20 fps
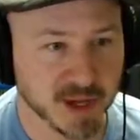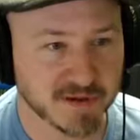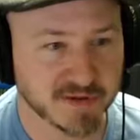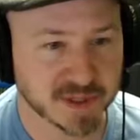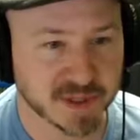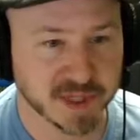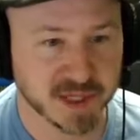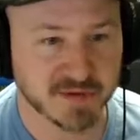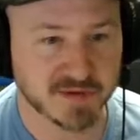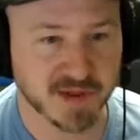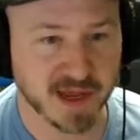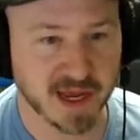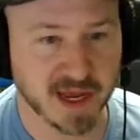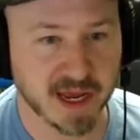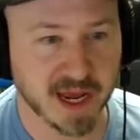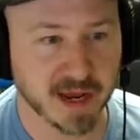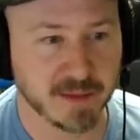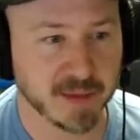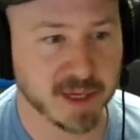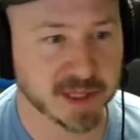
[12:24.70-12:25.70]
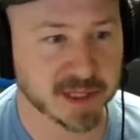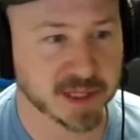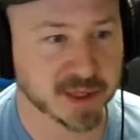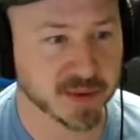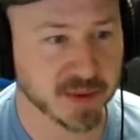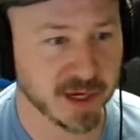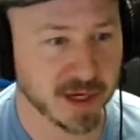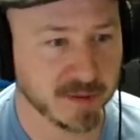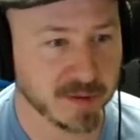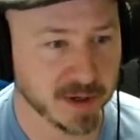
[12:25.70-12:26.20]
we'll have to see if the AI makes its
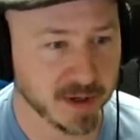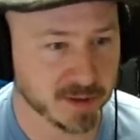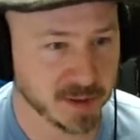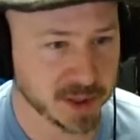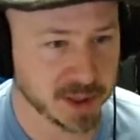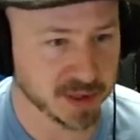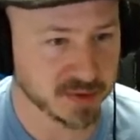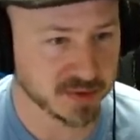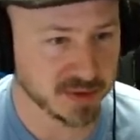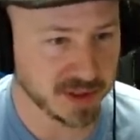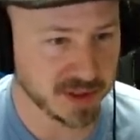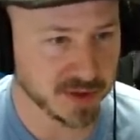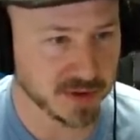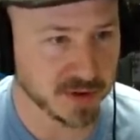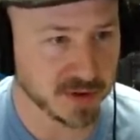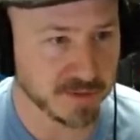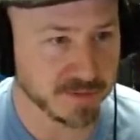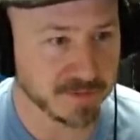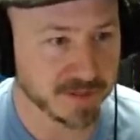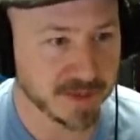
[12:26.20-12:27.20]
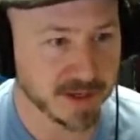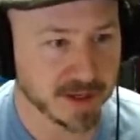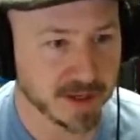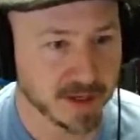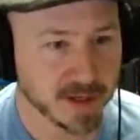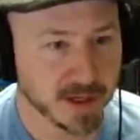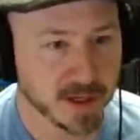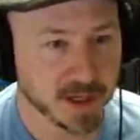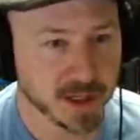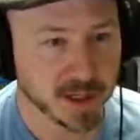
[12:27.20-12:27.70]
way up here, which is pretty cool.
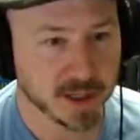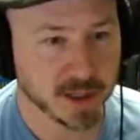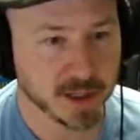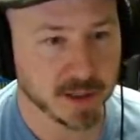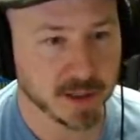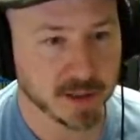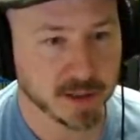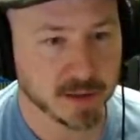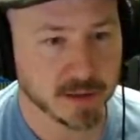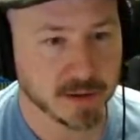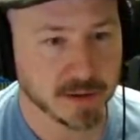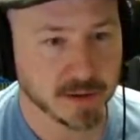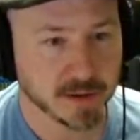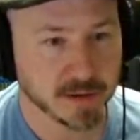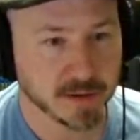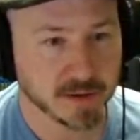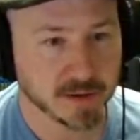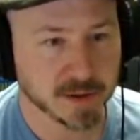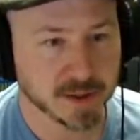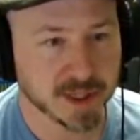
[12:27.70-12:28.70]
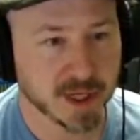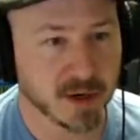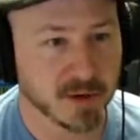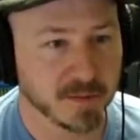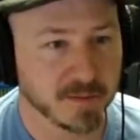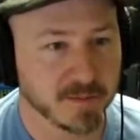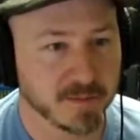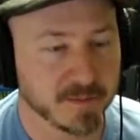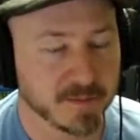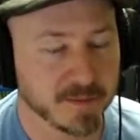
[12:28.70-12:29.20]

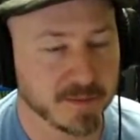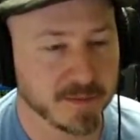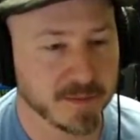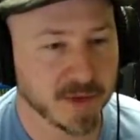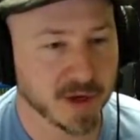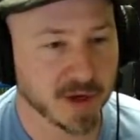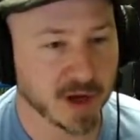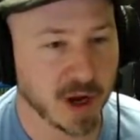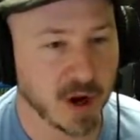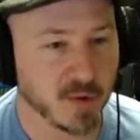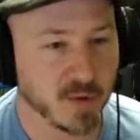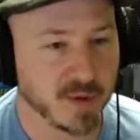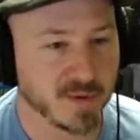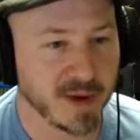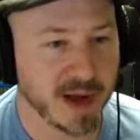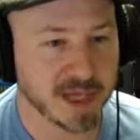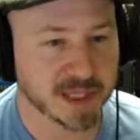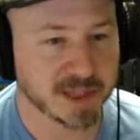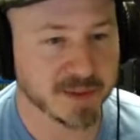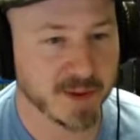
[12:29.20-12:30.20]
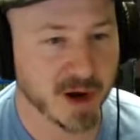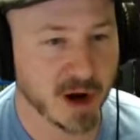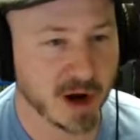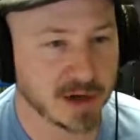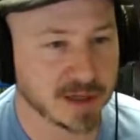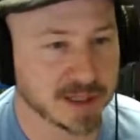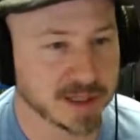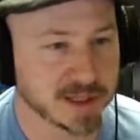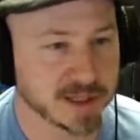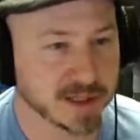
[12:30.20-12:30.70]
So, there you go. We bought some
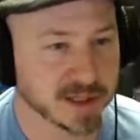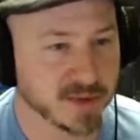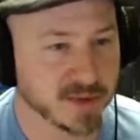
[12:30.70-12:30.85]
art,